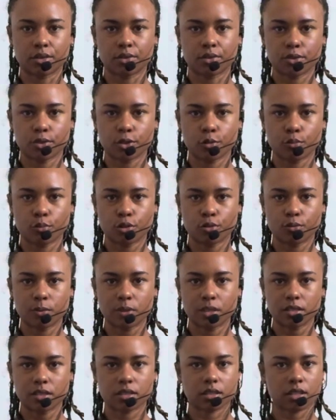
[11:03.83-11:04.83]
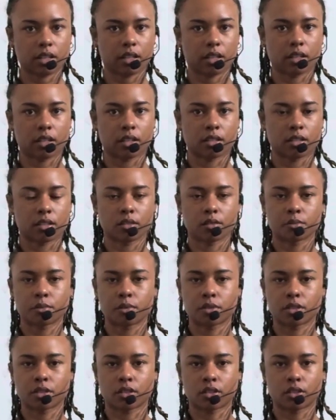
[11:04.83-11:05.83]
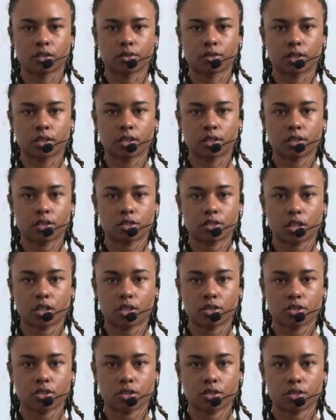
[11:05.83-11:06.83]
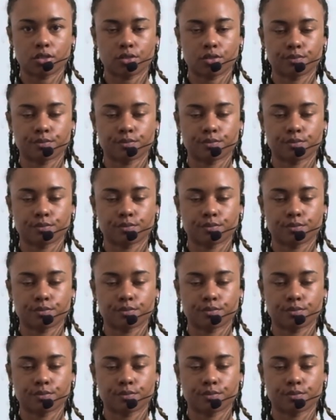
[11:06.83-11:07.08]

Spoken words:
for a moment and observe any changes.